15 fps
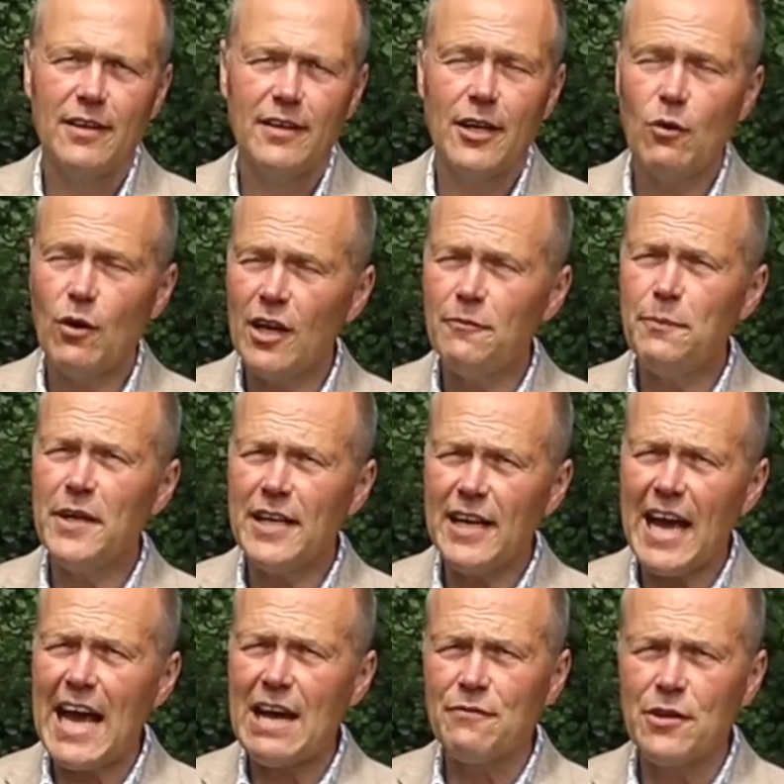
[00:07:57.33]
Now, I've been an
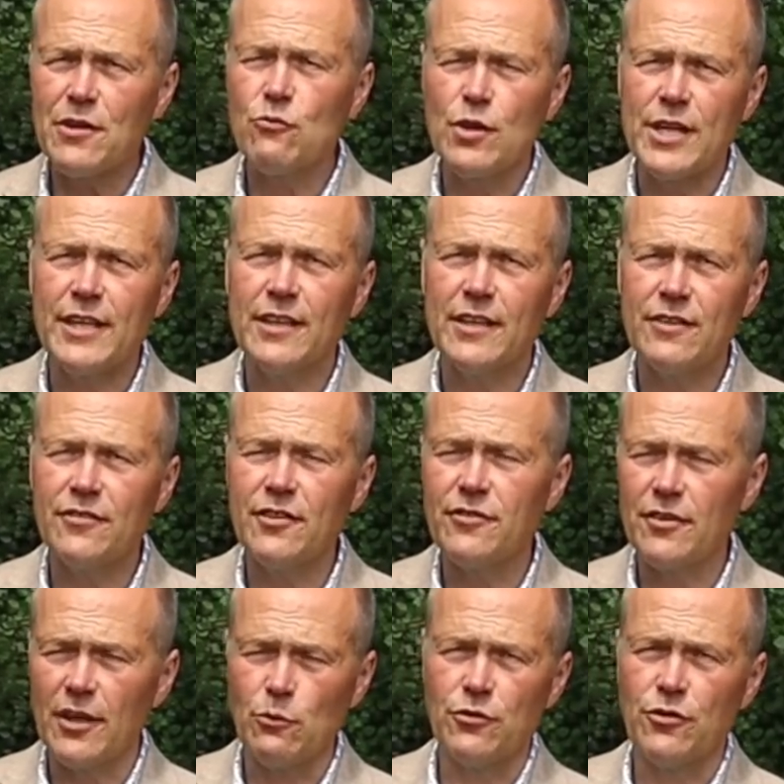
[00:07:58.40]
avid reader
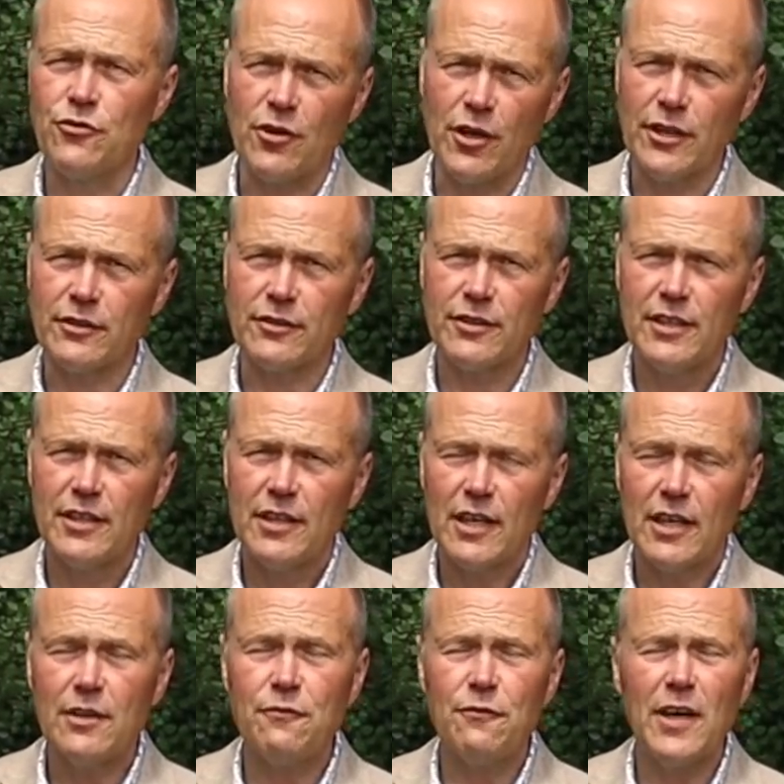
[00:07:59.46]
since I was a child,
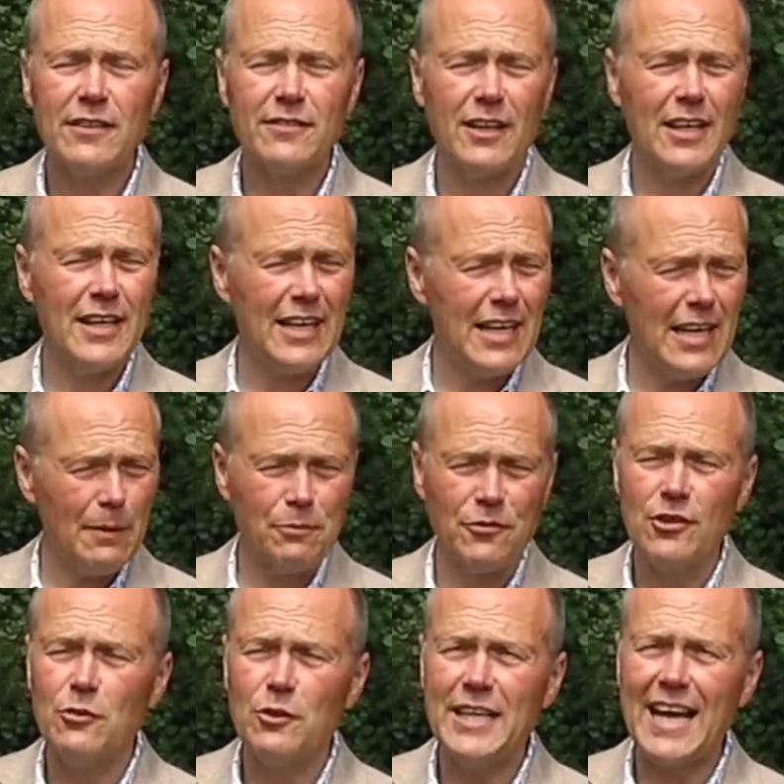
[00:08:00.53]
and in fact, I
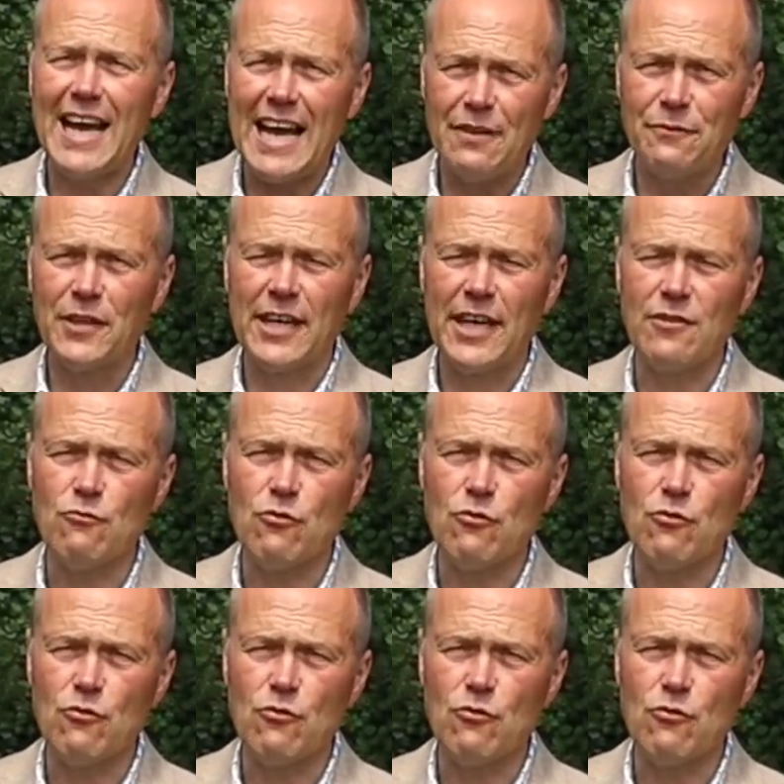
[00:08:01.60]
absolutely advocate